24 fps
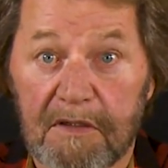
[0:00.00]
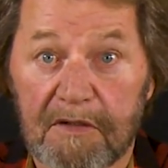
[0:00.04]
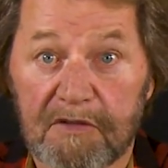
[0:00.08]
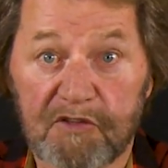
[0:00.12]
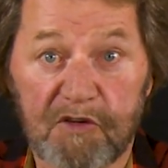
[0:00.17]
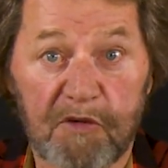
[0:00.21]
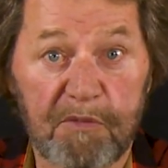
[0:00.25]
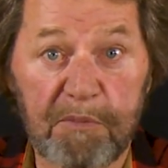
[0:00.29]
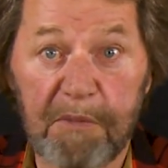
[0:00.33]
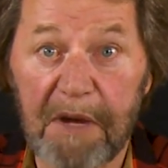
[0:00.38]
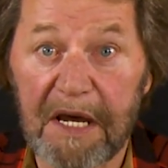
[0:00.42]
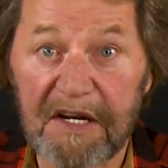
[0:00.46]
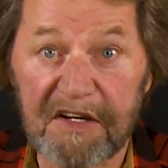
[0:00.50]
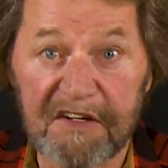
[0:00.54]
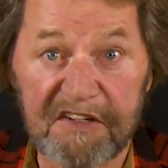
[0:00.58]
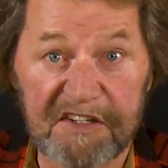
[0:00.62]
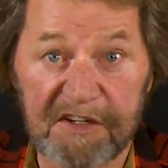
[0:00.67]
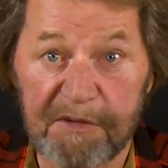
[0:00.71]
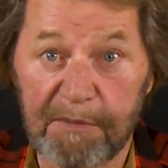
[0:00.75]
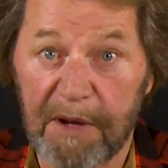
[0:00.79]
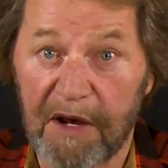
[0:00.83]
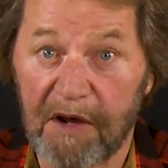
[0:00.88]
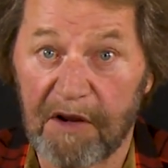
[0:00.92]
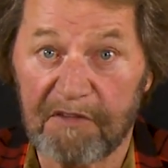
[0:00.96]
Tremendous
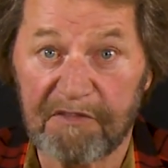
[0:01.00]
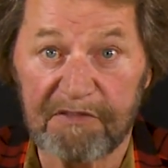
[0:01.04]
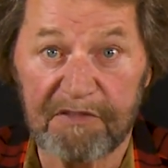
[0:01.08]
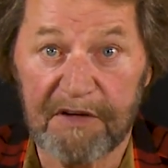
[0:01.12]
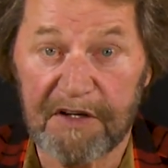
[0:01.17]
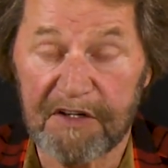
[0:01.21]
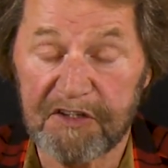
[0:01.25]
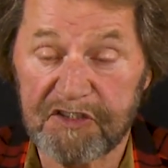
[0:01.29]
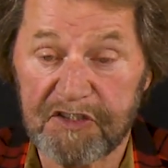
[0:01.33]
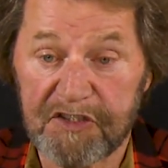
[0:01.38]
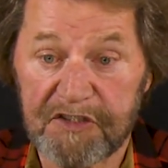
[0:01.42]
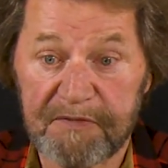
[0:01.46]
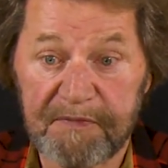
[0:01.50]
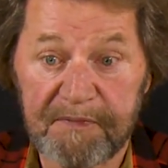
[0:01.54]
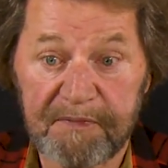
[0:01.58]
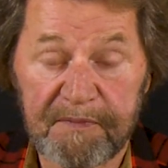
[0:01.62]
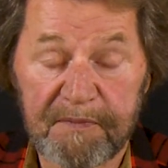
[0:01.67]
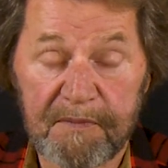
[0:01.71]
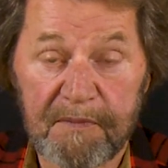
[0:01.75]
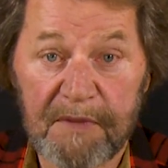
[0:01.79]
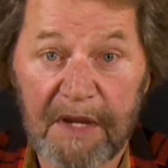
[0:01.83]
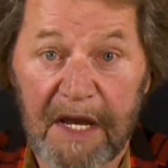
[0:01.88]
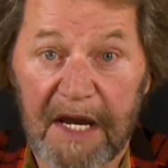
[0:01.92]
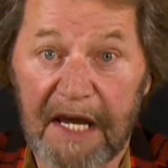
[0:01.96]
amount of fish.
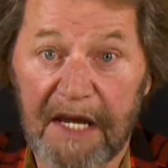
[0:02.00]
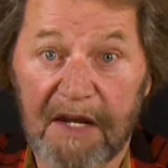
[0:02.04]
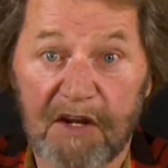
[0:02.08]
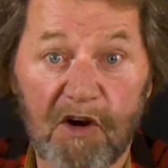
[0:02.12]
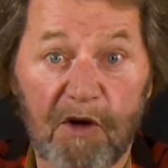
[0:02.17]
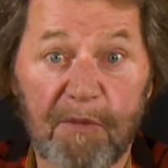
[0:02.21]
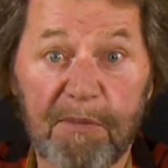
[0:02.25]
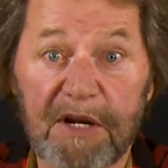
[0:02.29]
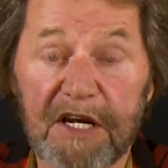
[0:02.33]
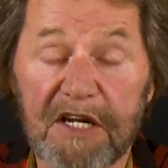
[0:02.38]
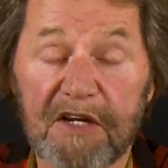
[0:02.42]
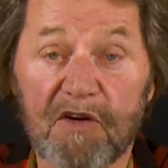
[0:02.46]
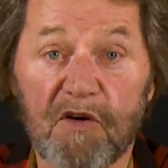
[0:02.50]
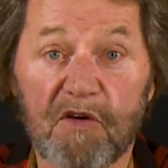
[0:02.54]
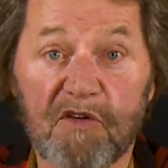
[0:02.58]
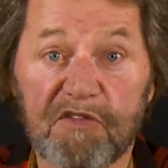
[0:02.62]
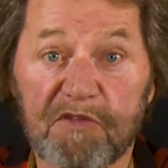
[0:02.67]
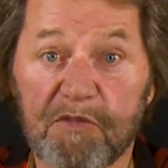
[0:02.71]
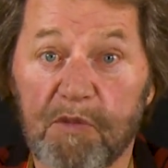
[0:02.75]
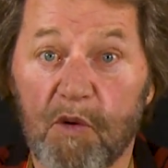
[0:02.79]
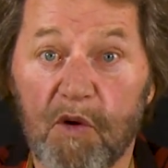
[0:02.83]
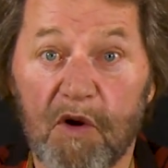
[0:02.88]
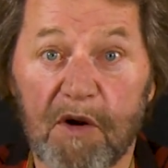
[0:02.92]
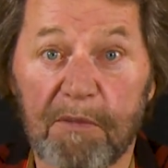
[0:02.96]
And nobody
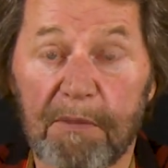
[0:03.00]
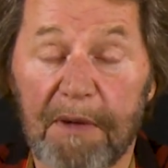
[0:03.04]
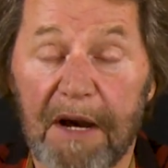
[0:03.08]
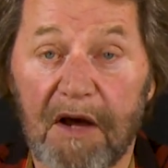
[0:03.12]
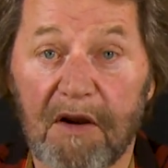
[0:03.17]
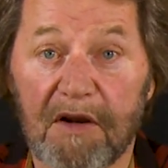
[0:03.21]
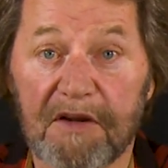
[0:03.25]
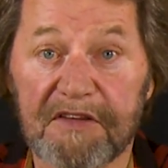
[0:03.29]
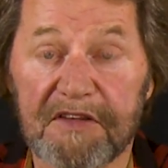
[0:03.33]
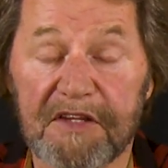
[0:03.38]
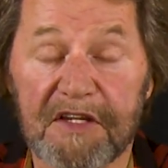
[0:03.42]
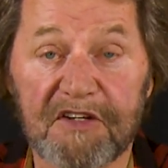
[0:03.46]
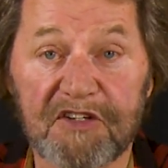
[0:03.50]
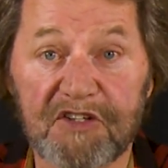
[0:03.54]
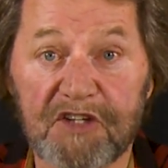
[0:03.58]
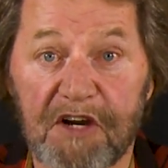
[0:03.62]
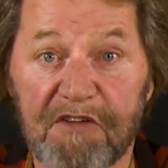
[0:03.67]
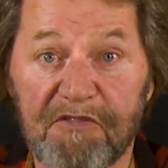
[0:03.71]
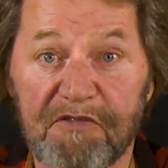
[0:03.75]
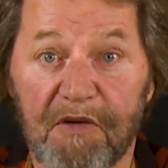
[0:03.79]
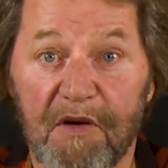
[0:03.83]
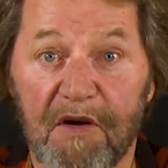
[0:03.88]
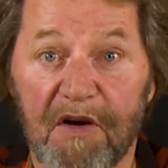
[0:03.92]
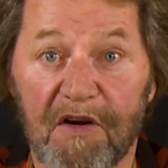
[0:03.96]
knows more about it than
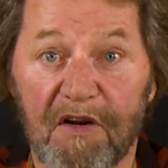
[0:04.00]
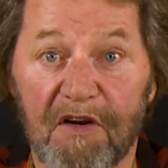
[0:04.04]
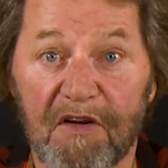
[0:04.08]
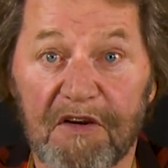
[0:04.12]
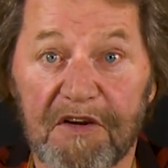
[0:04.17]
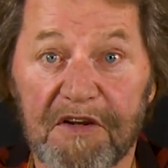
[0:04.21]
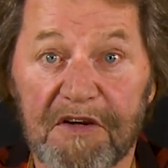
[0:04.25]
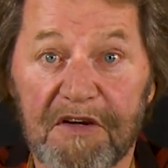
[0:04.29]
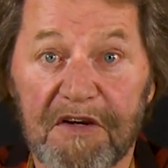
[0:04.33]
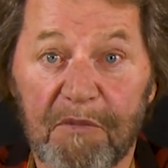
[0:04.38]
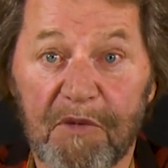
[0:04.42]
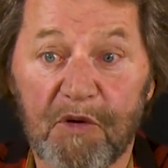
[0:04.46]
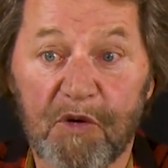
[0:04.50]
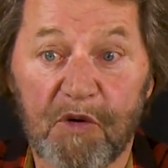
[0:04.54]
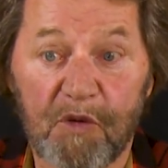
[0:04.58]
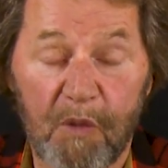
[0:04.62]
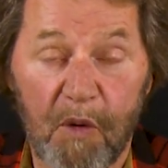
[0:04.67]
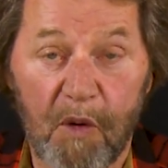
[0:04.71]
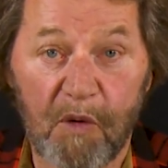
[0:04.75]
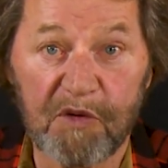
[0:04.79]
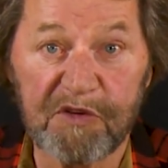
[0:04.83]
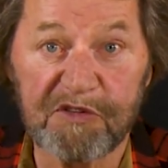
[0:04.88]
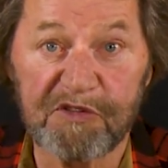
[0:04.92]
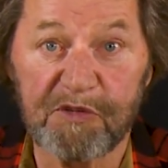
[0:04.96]
Jeff Arnold, who
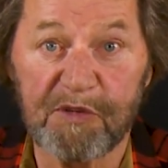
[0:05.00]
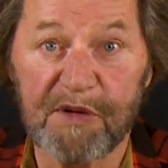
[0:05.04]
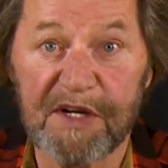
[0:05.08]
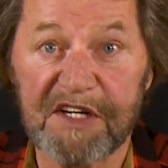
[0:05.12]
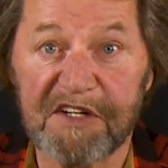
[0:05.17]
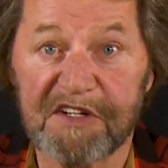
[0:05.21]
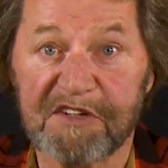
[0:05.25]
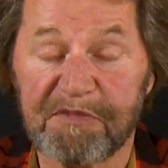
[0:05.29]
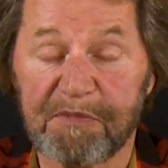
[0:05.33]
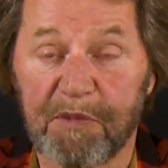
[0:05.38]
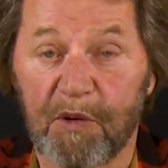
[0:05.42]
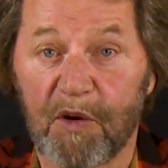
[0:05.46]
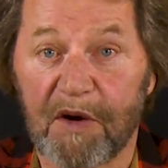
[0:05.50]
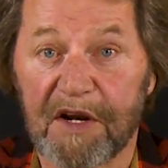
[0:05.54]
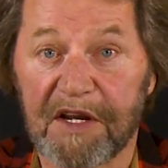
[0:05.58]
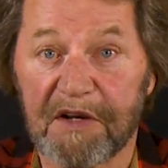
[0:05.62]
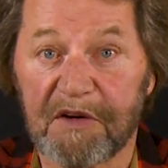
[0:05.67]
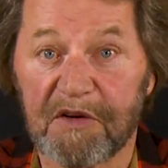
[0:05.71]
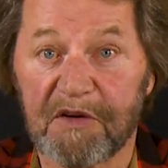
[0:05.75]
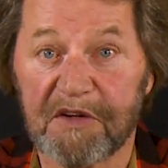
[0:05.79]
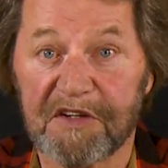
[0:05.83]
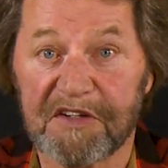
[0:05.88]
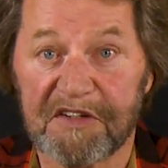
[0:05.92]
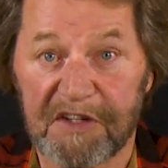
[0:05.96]
owns Reed's
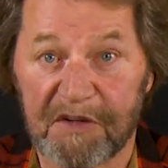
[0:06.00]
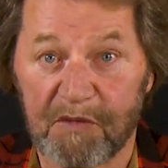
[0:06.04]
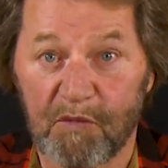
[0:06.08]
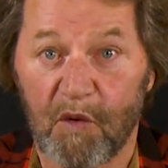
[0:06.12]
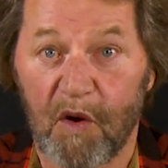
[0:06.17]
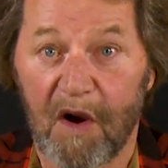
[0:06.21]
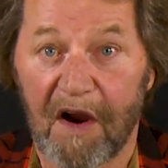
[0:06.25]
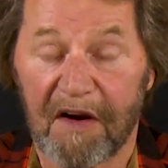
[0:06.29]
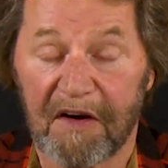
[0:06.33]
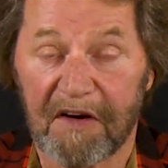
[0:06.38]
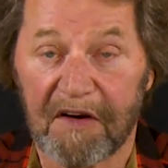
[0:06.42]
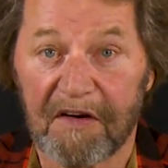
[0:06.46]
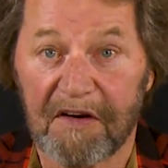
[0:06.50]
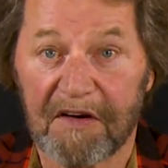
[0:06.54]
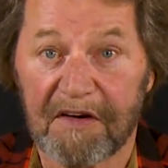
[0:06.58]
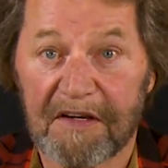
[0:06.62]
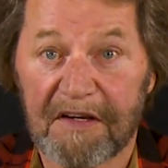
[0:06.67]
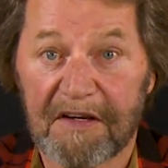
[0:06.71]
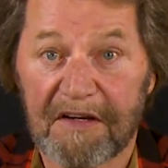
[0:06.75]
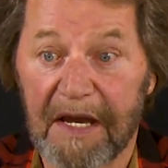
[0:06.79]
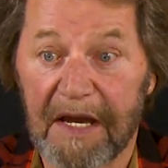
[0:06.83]
Sporting Goods in Walker.